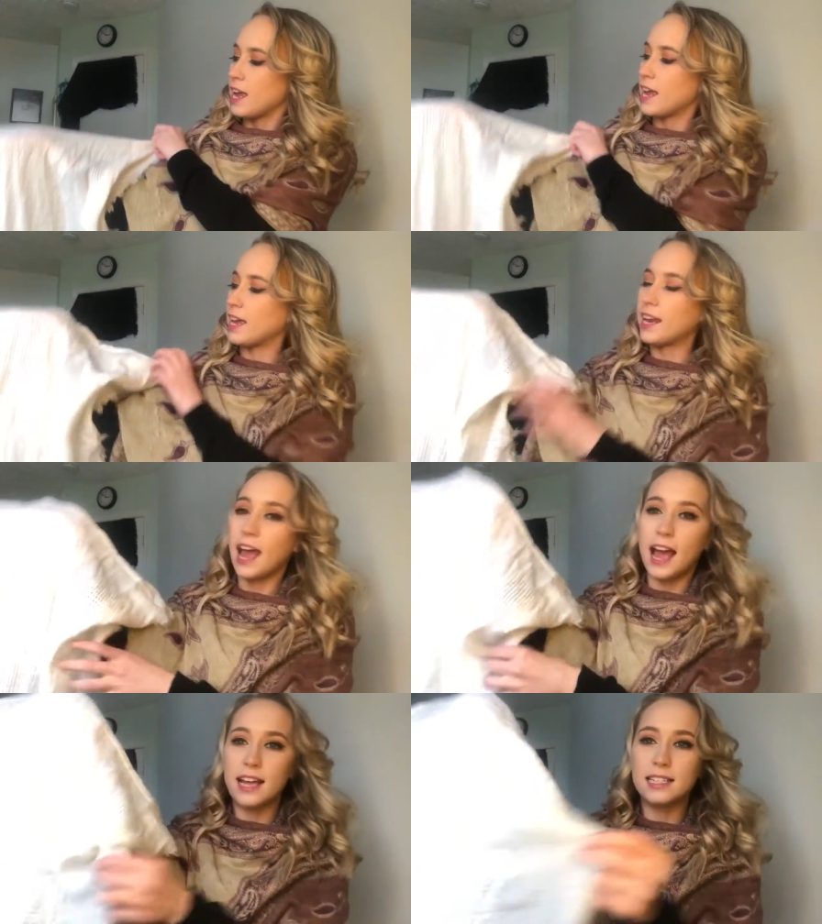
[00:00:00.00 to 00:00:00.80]
It
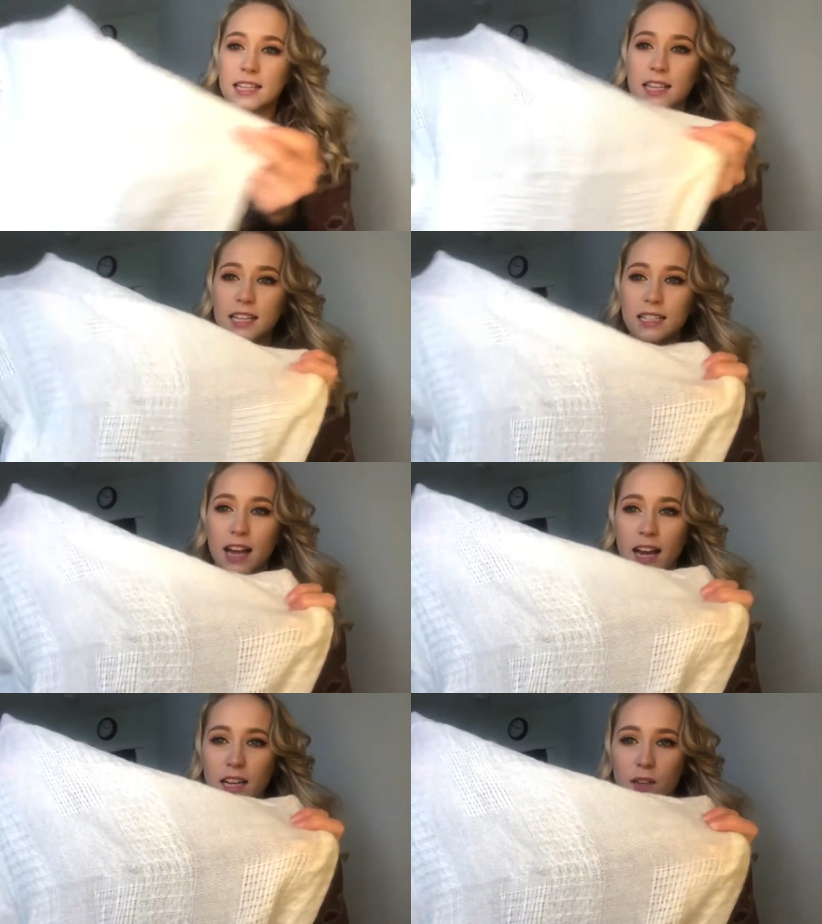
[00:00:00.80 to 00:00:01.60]
has this
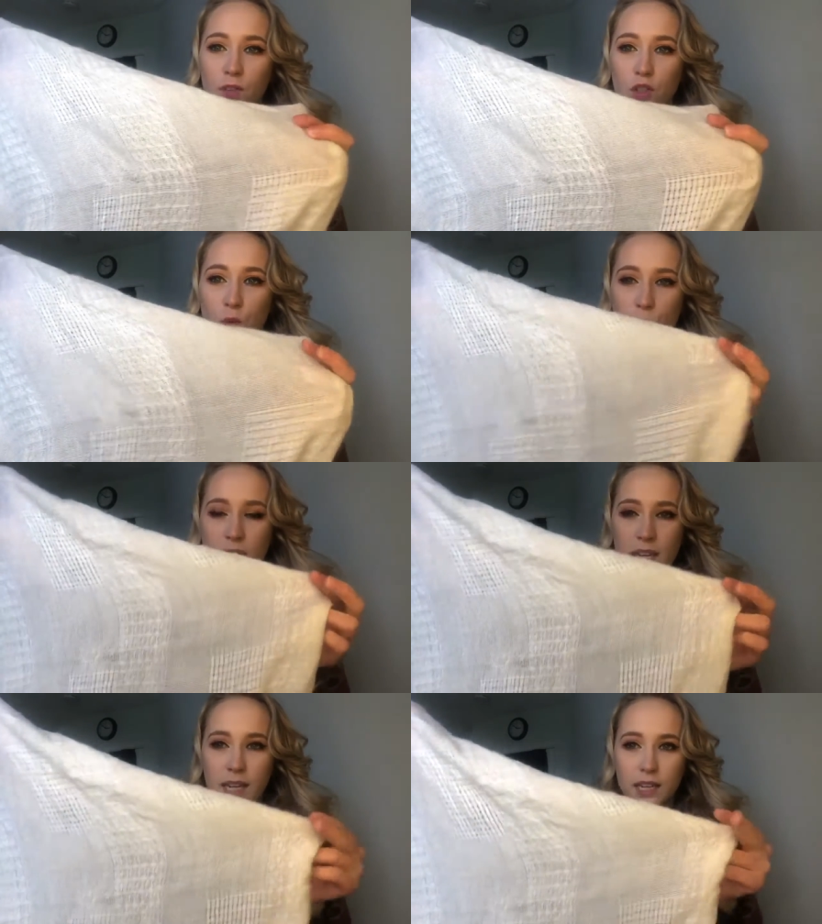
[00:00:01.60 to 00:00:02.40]
kind of
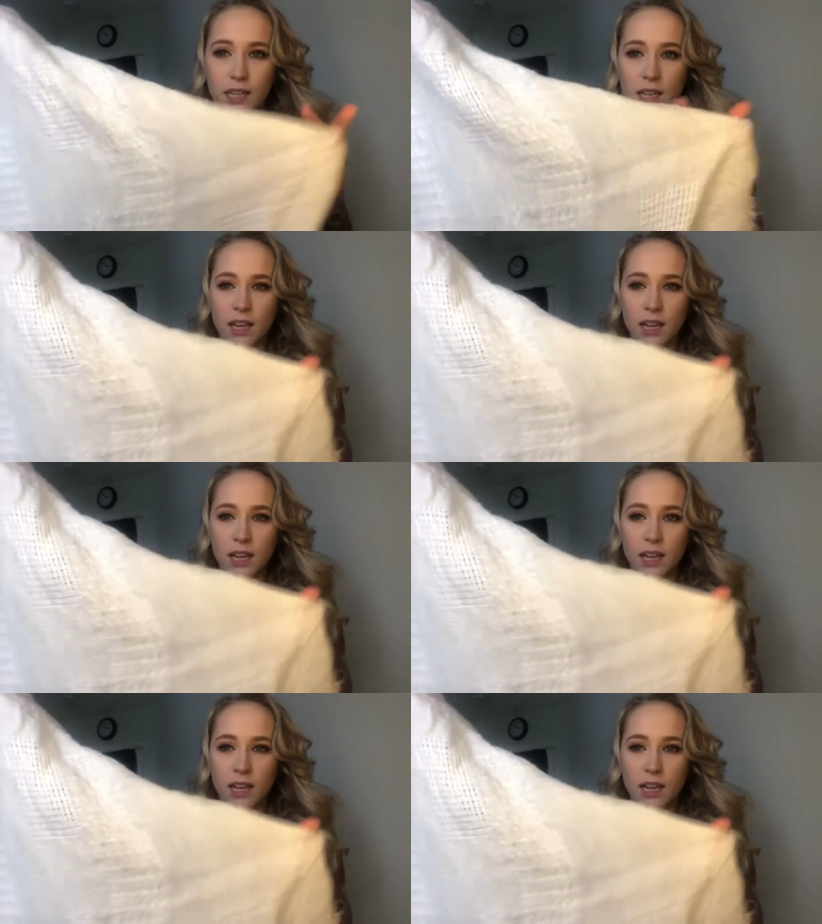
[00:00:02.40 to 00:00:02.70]
tweed